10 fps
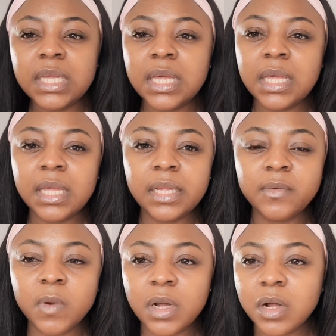and
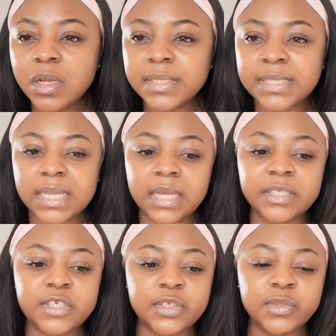we're all
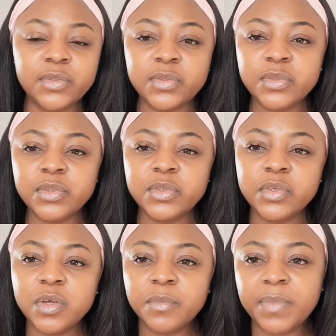set to
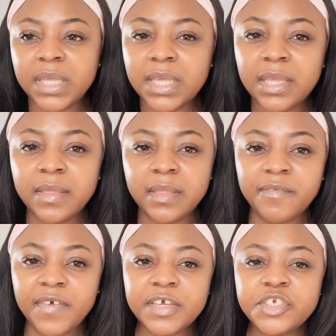begin the
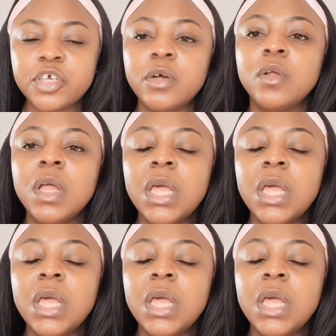facial.